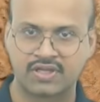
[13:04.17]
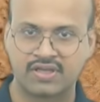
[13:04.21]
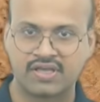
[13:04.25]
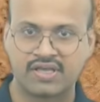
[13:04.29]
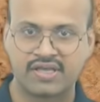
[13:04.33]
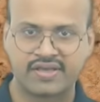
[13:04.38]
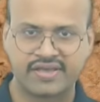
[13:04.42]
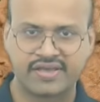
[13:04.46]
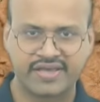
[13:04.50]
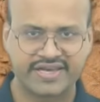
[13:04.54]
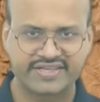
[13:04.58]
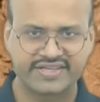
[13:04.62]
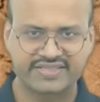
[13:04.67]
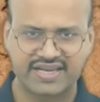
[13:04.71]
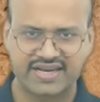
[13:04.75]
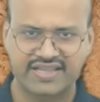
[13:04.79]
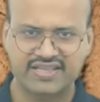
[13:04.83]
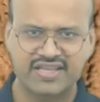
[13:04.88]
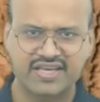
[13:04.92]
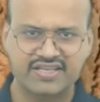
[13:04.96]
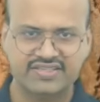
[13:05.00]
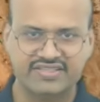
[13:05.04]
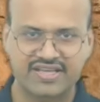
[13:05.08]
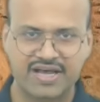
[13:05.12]
Here is
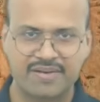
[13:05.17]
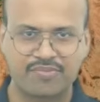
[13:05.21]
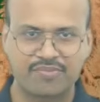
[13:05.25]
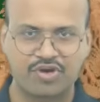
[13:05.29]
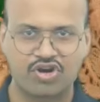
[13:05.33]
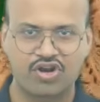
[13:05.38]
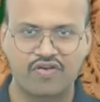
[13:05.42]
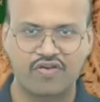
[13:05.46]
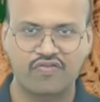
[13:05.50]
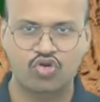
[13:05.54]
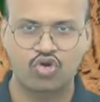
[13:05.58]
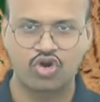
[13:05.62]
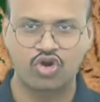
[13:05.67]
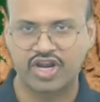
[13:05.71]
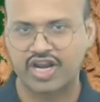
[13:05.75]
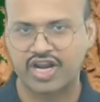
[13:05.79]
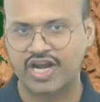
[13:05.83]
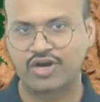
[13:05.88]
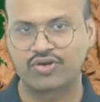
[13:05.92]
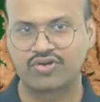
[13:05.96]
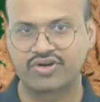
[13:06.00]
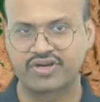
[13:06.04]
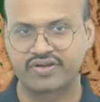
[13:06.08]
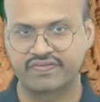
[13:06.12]
another example of
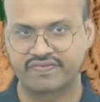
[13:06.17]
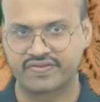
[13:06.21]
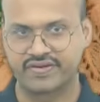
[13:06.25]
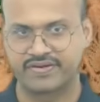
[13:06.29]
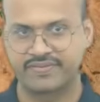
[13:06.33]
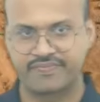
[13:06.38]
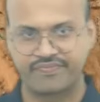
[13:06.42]
Colorado River,